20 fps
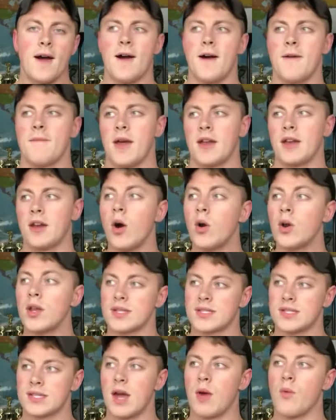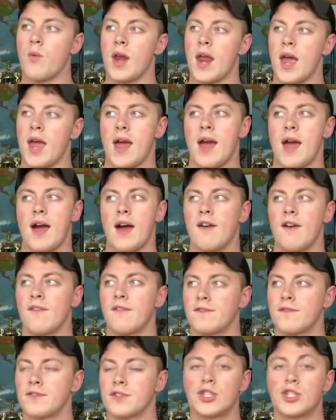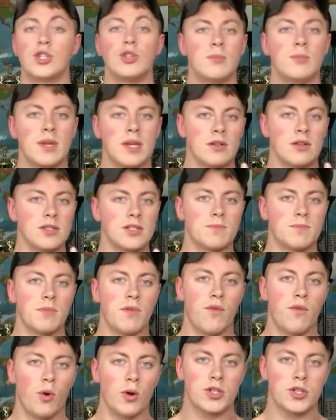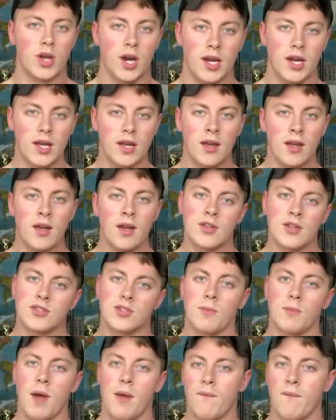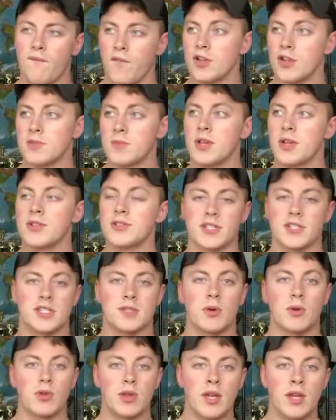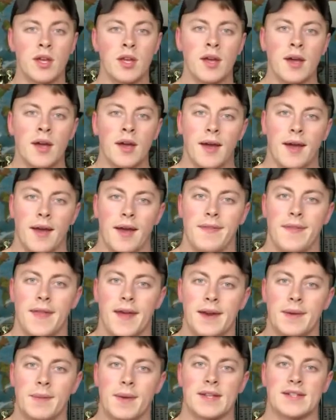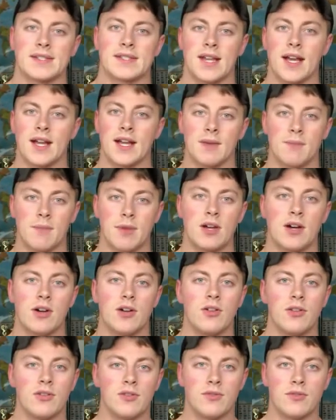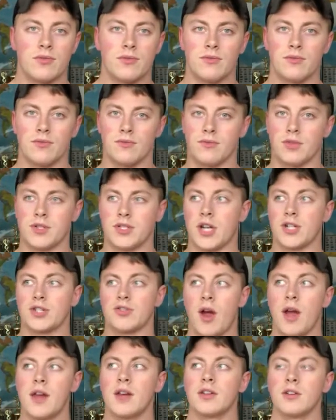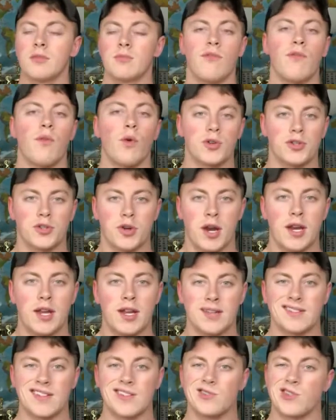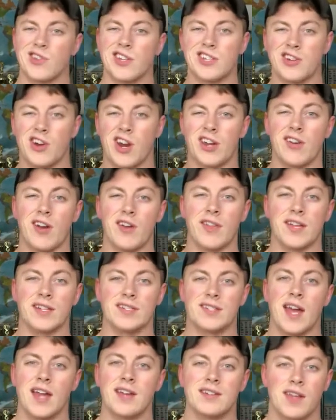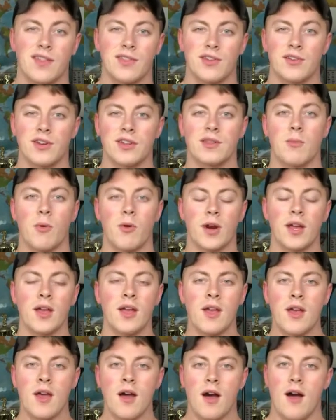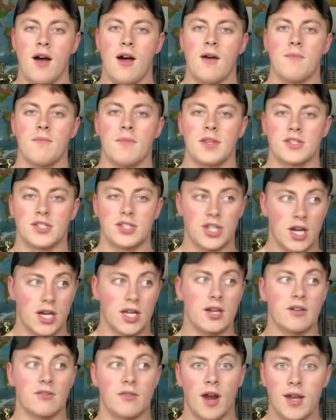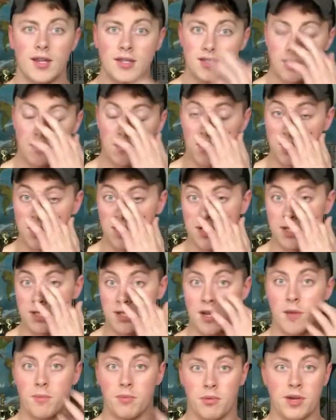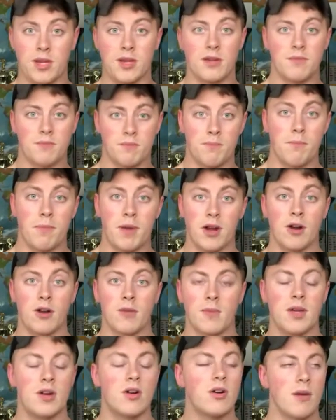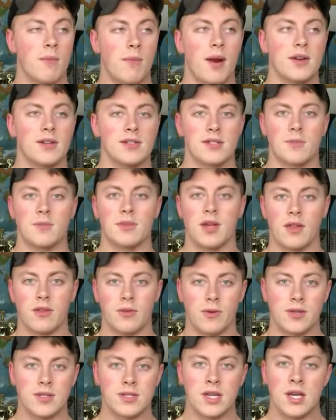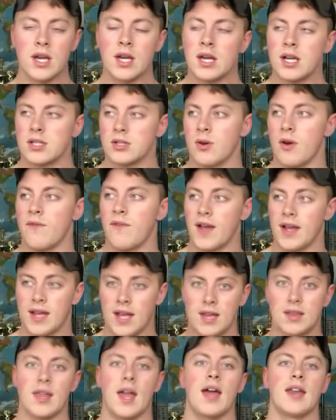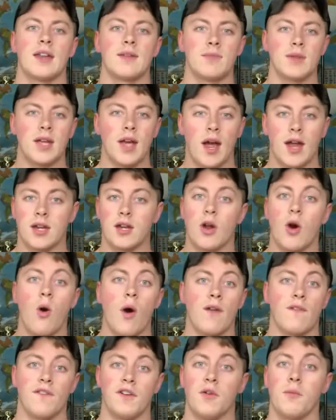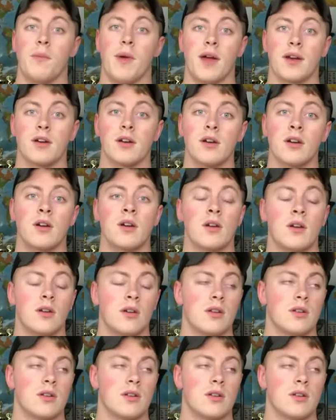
Um, I noticed that when I have two meals before training, so my first meal is a smoothie, and then my second meal, which I try to do before training because I usually train around like ten, ten thirty in the morning, um, is chicken and rice, which is a pretty bigger meal compared to some of the other ones. So if I get that in me, I know I feel better.